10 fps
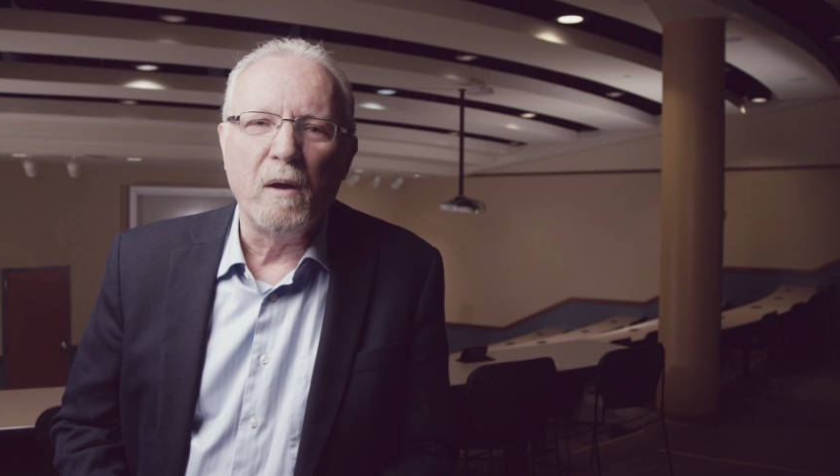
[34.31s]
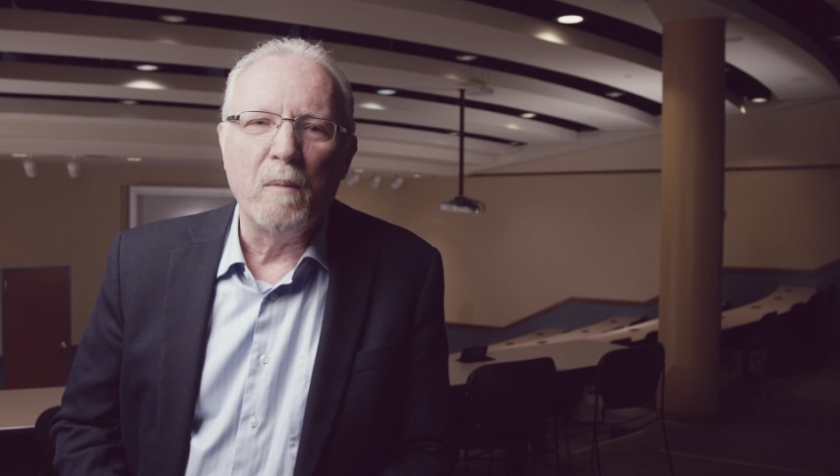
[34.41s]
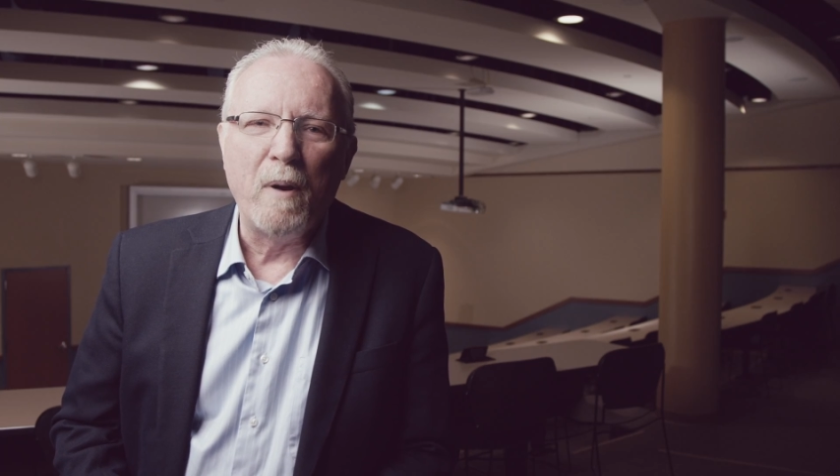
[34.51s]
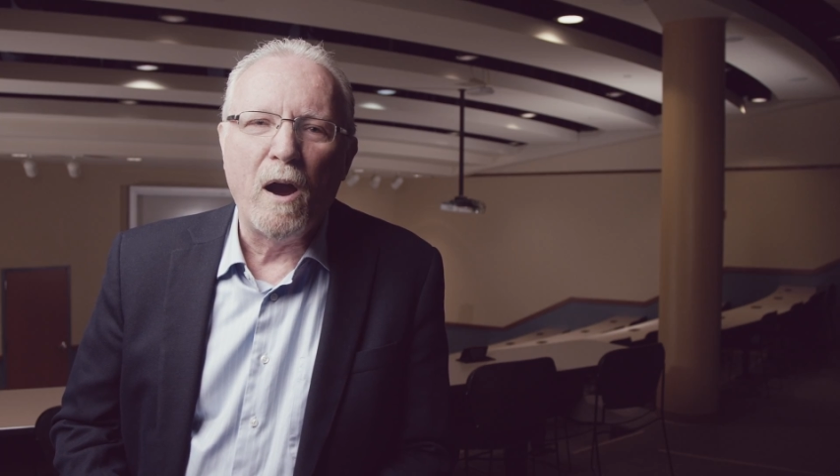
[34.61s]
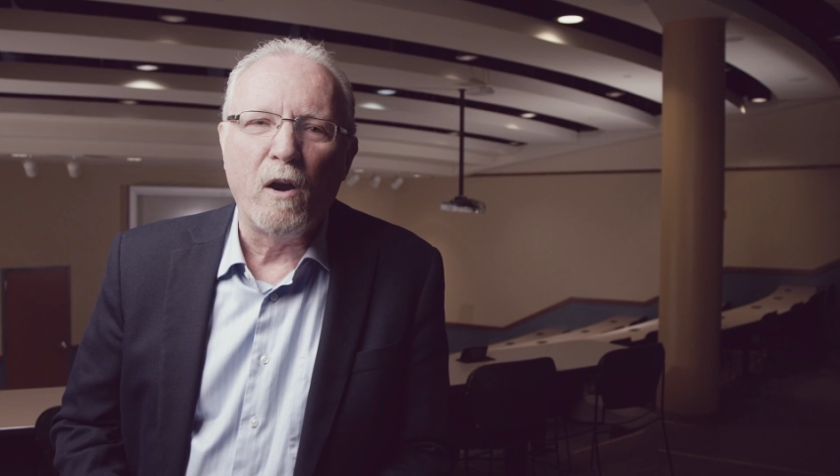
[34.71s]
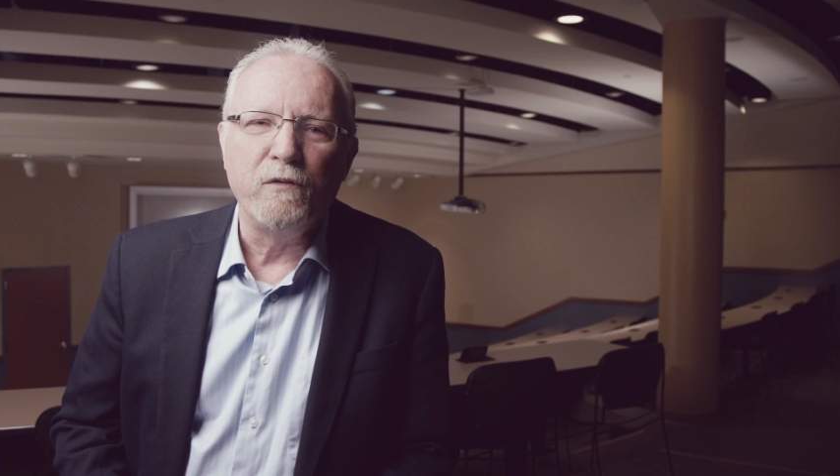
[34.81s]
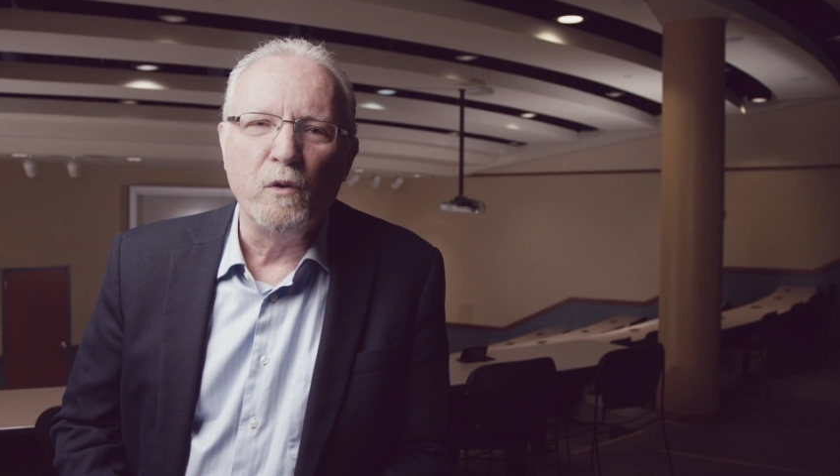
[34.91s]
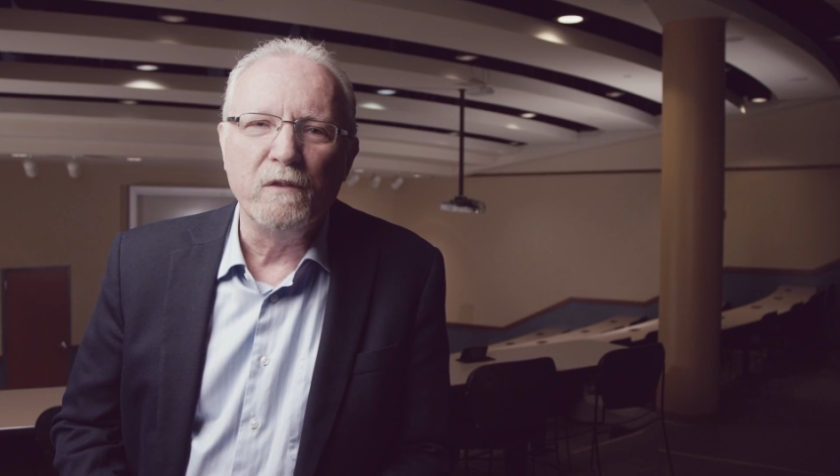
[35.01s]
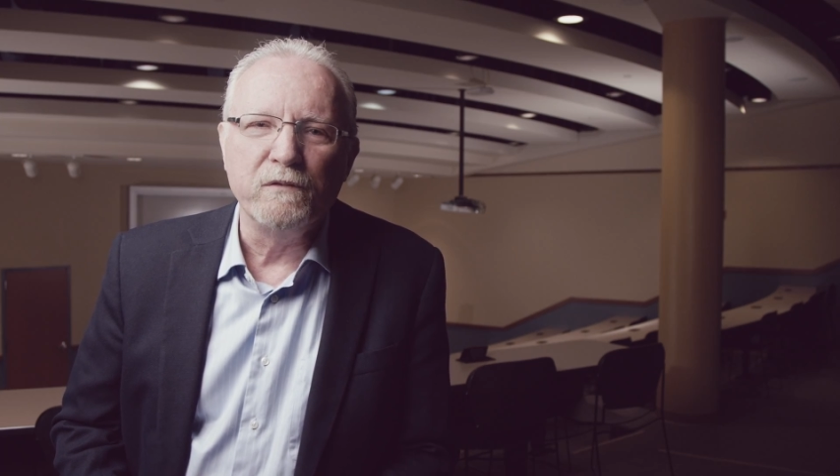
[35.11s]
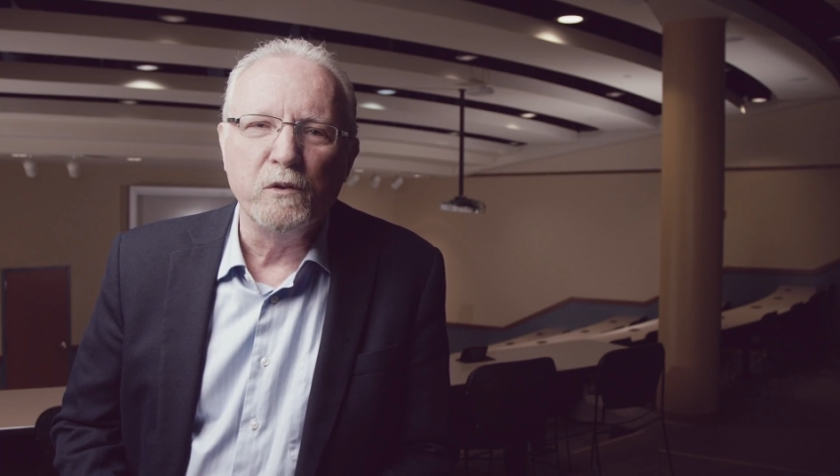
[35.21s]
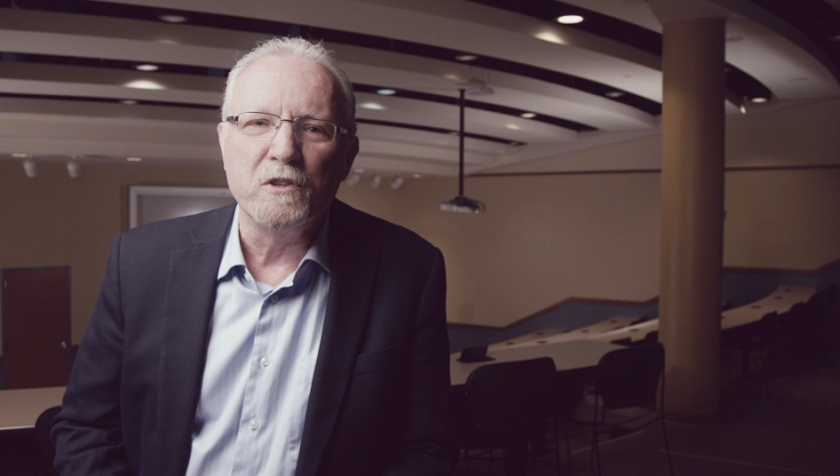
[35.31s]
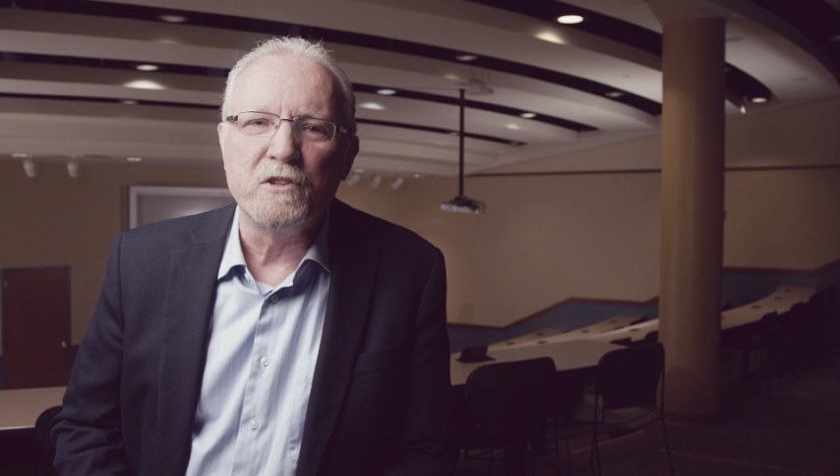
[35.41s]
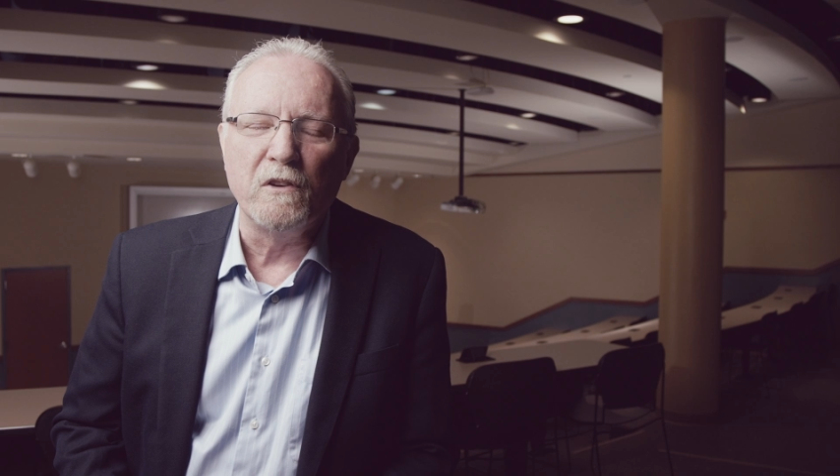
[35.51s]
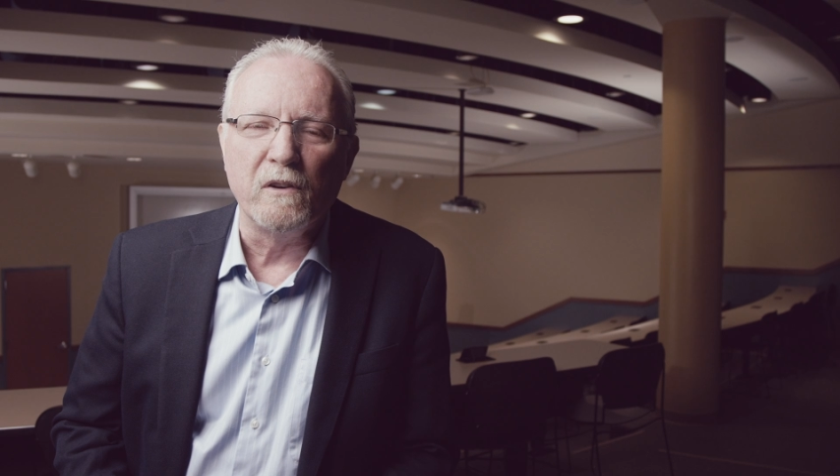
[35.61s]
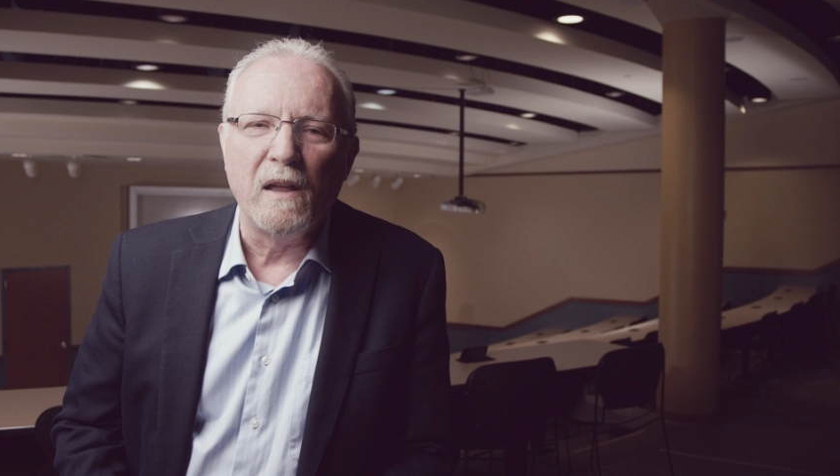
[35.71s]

a powerful influence in their